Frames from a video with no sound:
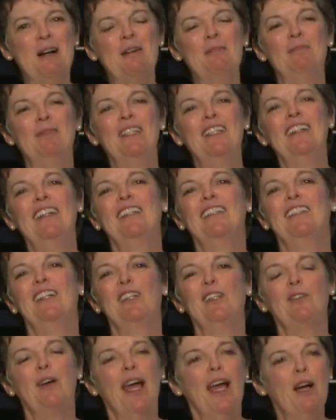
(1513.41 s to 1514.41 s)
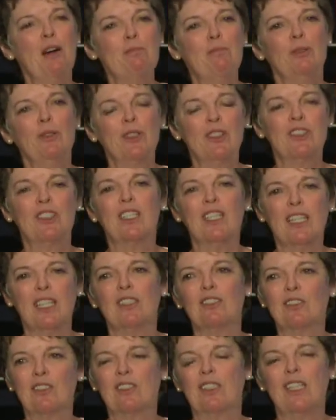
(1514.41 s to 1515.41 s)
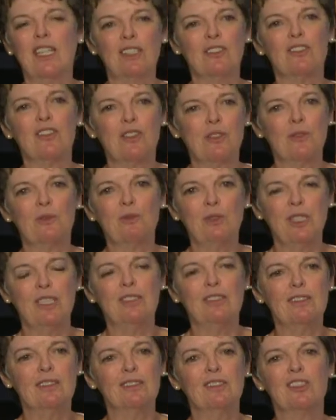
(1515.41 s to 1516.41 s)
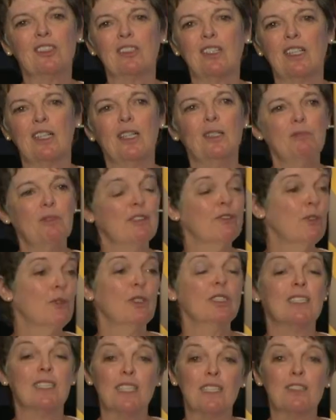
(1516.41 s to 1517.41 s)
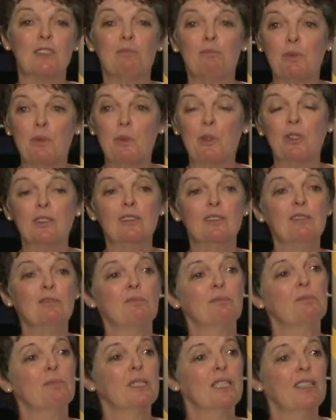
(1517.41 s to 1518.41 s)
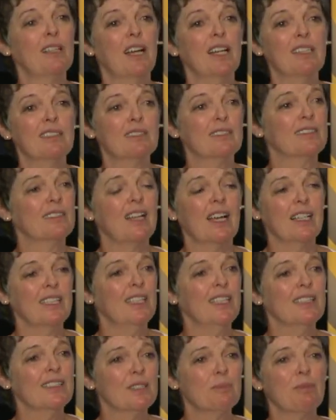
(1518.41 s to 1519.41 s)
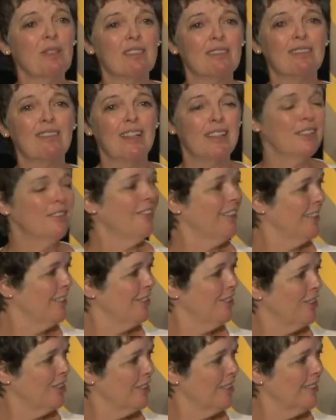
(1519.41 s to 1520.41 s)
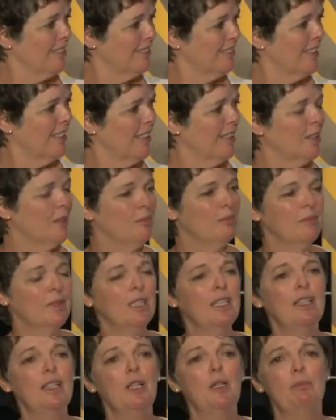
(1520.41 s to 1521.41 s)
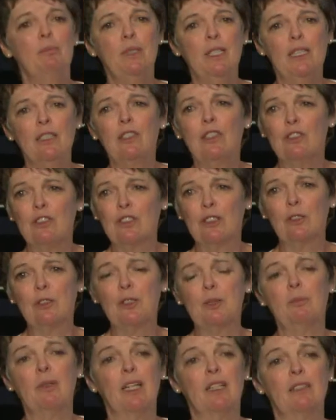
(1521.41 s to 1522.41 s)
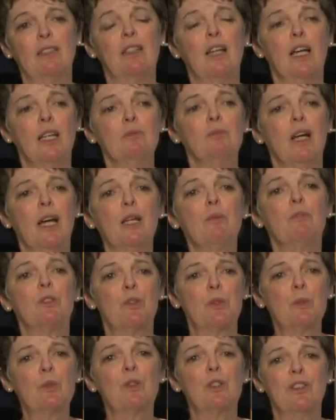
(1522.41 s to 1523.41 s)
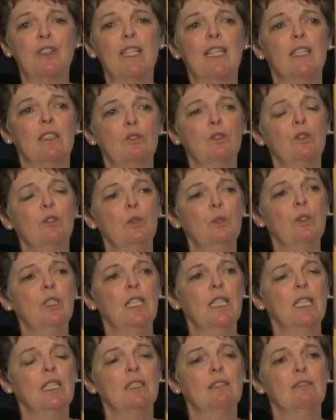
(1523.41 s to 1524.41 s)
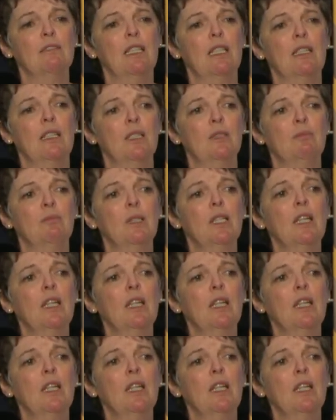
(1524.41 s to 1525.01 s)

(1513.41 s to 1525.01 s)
um, uh, how books get, get to readers, um, of course that's important, but I, I can't spend a lot of energy um, being concerned about it. I'm, I'm sure that you can um,